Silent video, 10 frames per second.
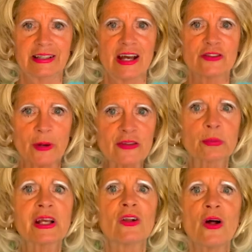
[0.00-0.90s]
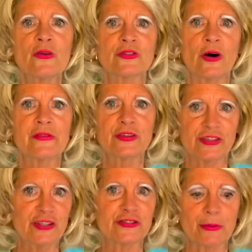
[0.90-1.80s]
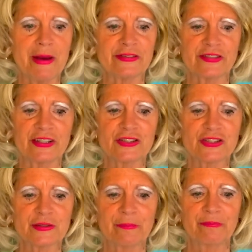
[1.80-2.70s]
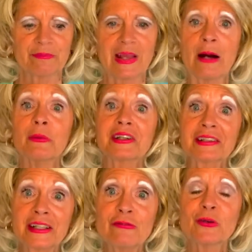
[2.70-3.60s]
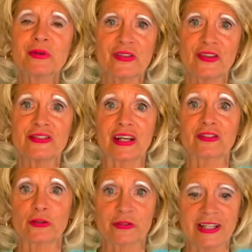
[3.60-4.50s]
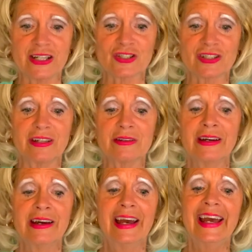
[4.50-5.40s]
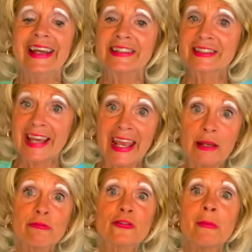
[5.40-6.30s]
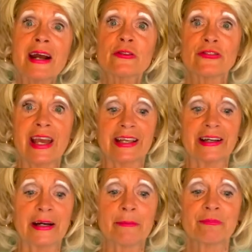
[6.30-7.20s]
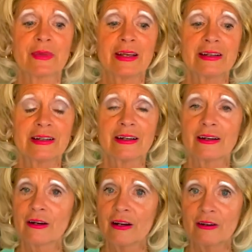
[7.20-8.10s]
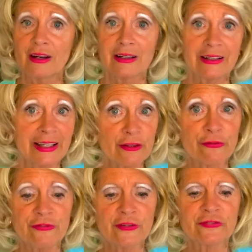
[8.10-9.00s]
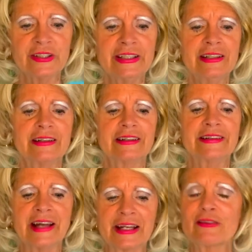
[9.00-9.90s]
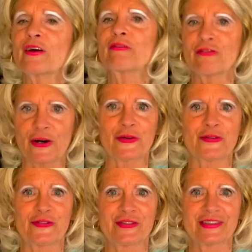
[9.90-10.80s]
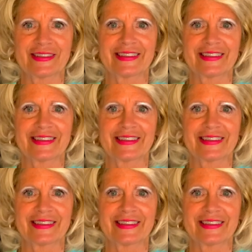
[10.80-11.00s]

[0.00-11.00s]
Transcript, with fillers: So as we close on this Easter message, I want to leave you with this exhortation. It came from Isaiah in the 59th verse,